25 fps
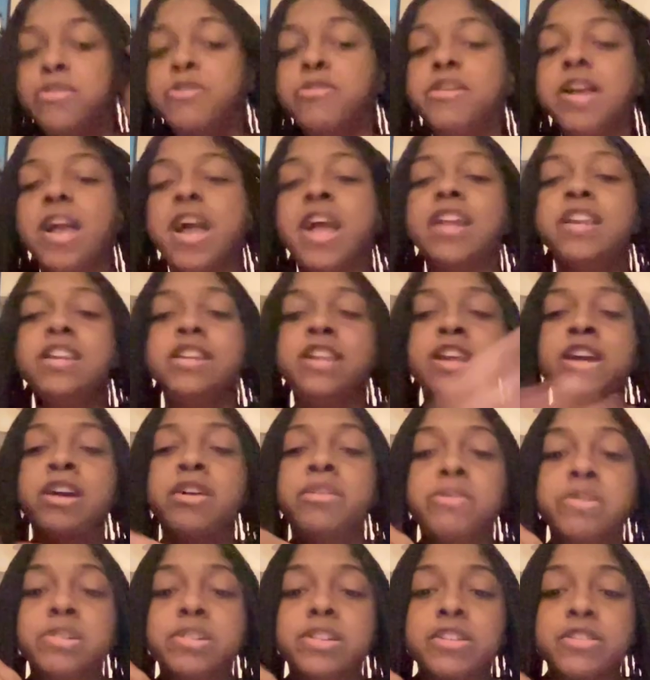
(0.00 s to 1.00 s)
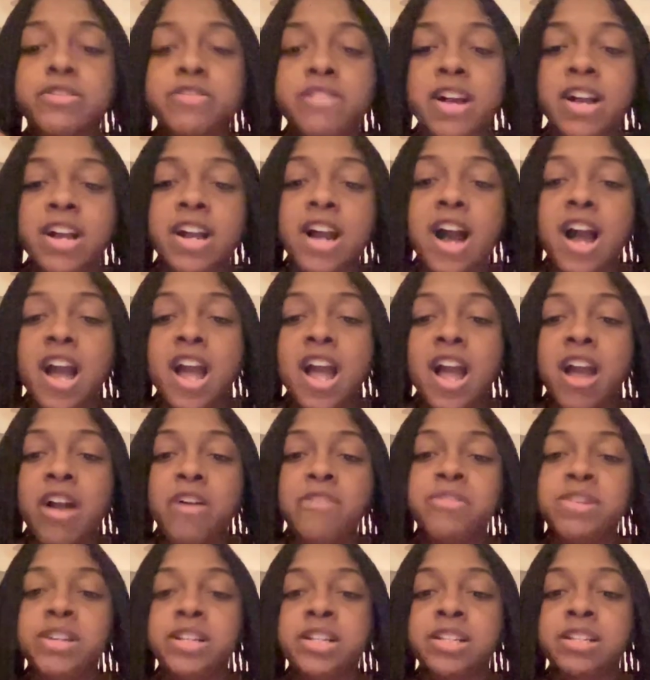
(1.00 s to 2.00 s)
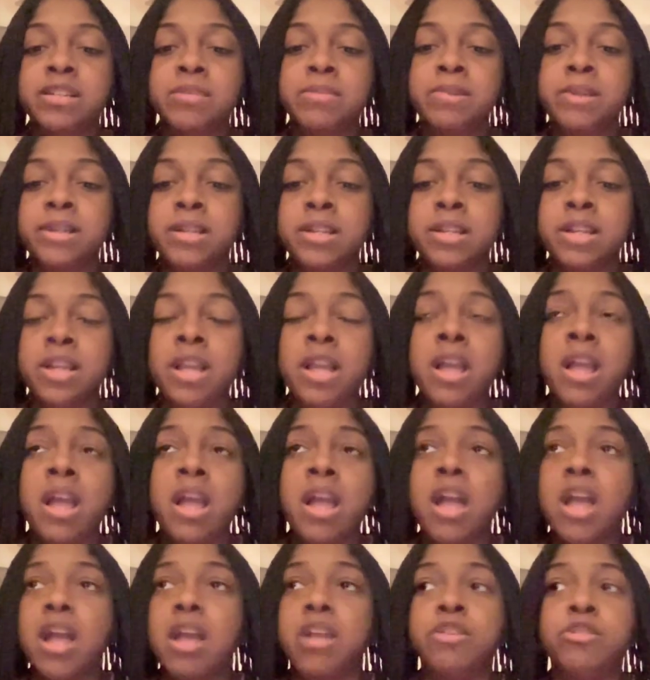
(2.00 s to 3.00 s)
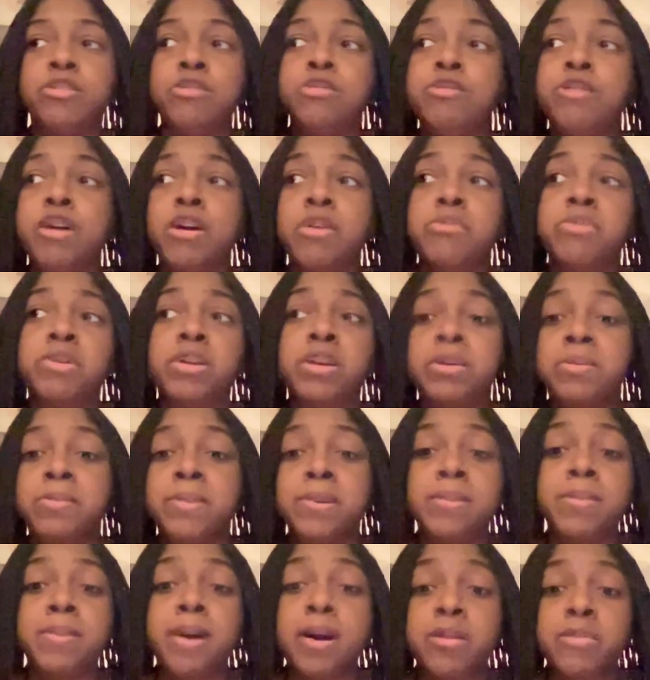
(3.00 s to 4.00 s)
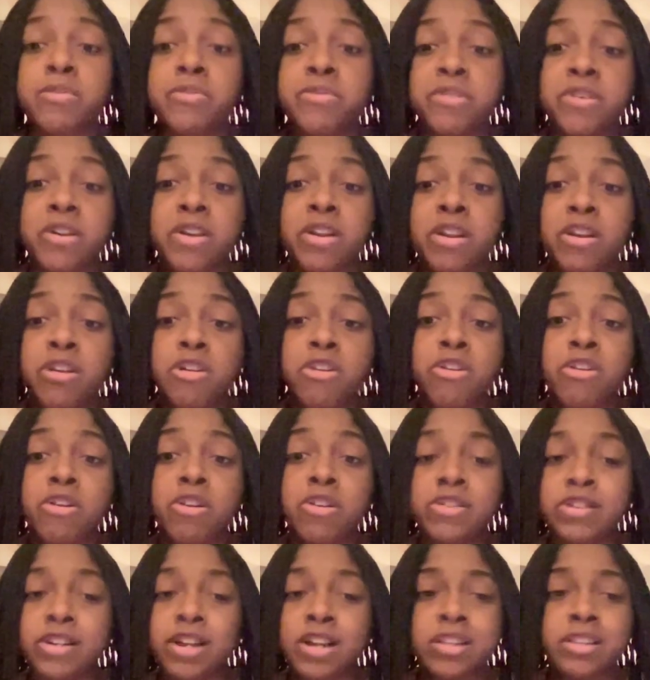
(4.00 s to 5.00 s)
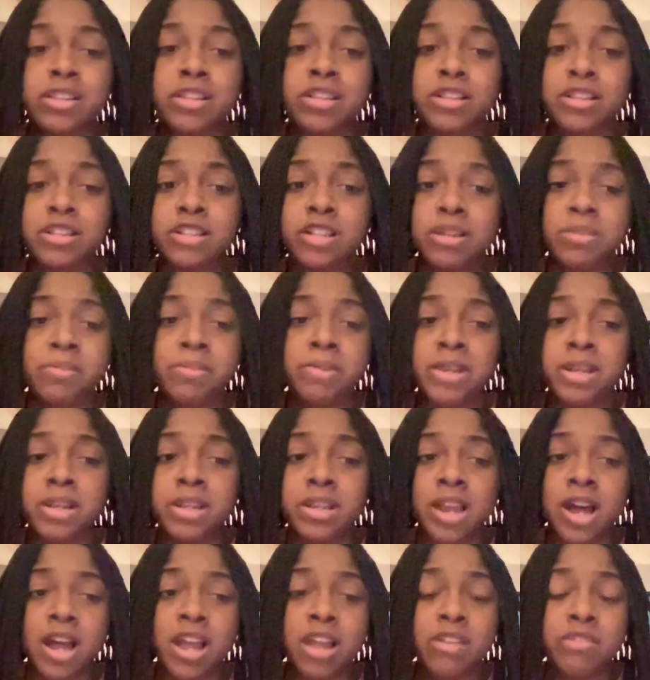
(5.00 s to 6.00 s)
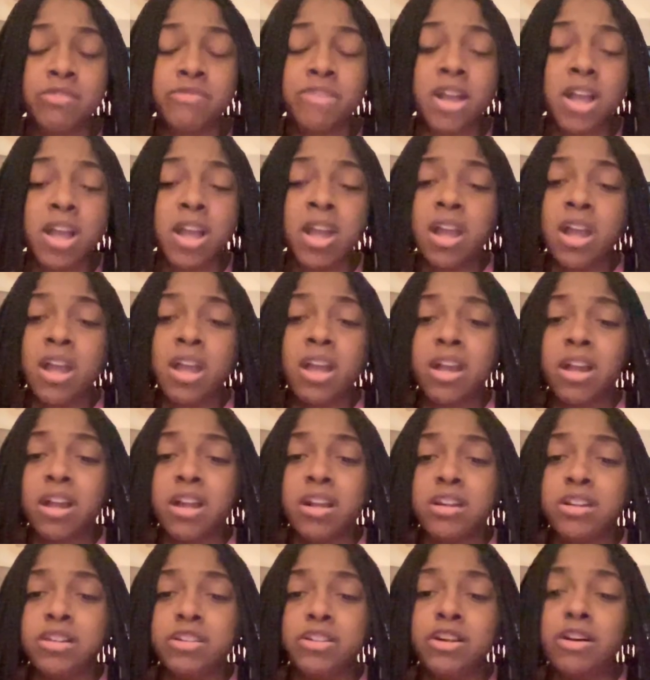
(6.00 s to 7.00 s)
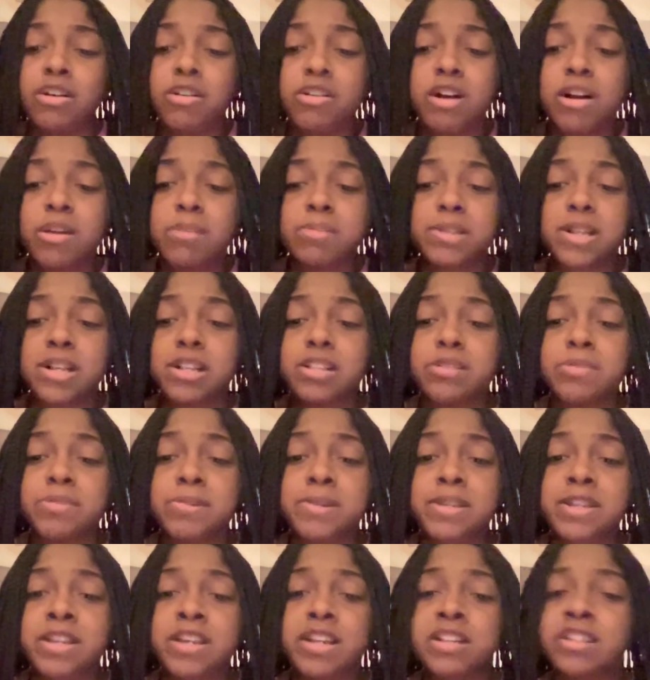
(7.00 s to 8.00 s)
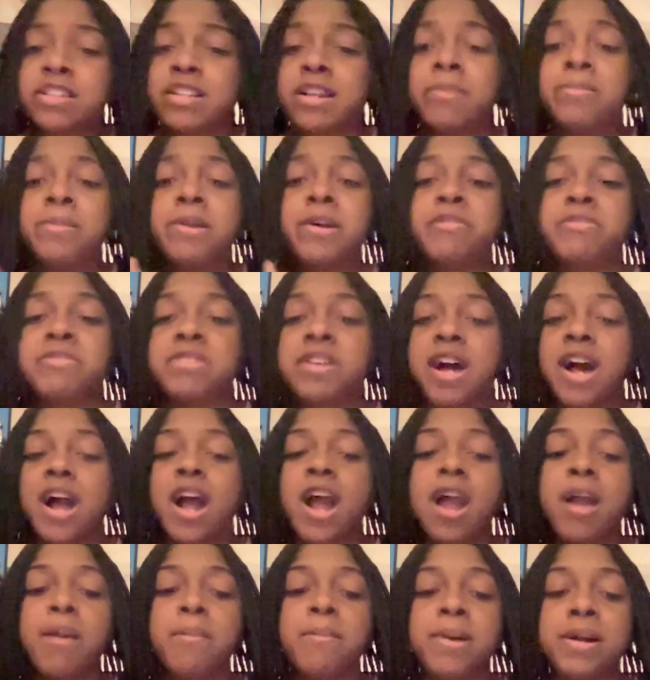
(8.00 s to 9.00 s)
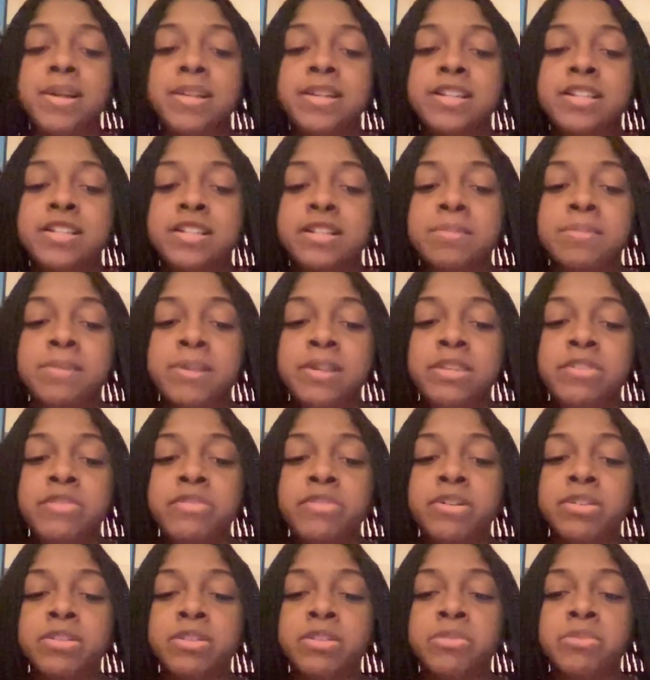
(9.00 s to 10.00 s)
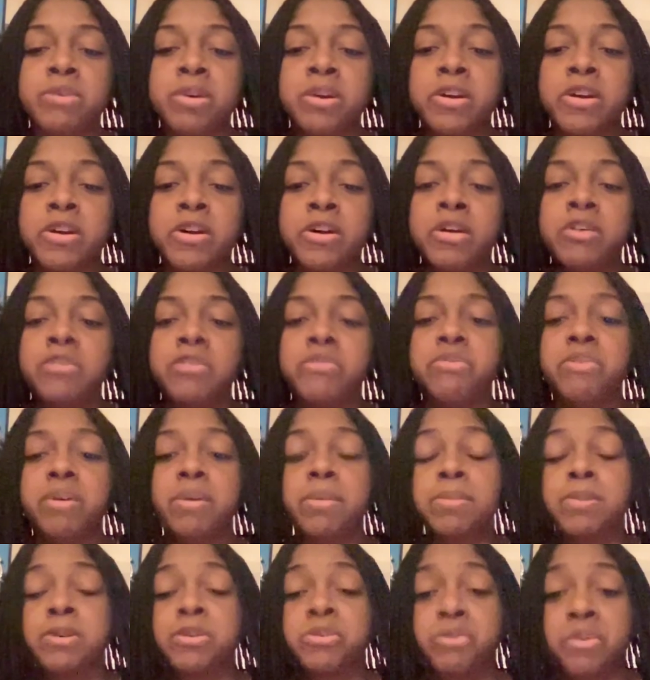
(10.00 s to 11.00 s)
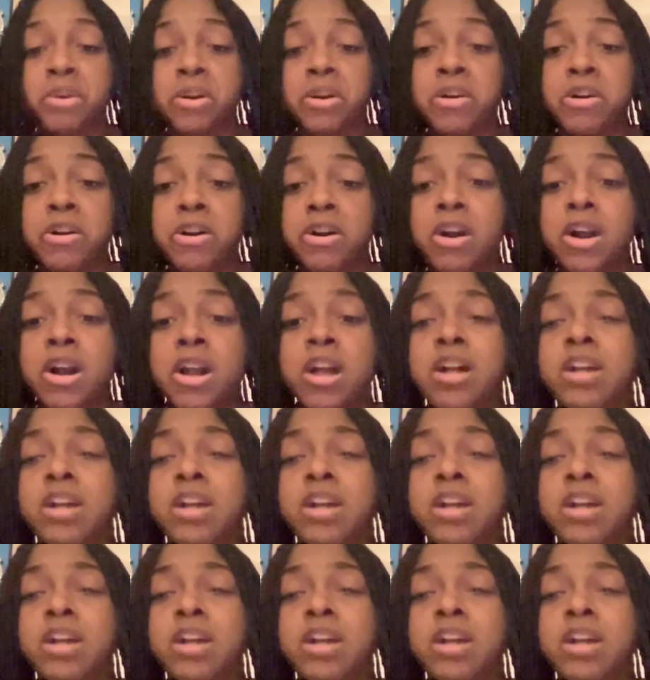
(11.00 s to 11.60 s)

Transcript: you can't deal with the fact I have a disability and you don't want to be my friend or nothing to me in life, don't come talk to me then because I'm not gonna hide my disability for the world from the world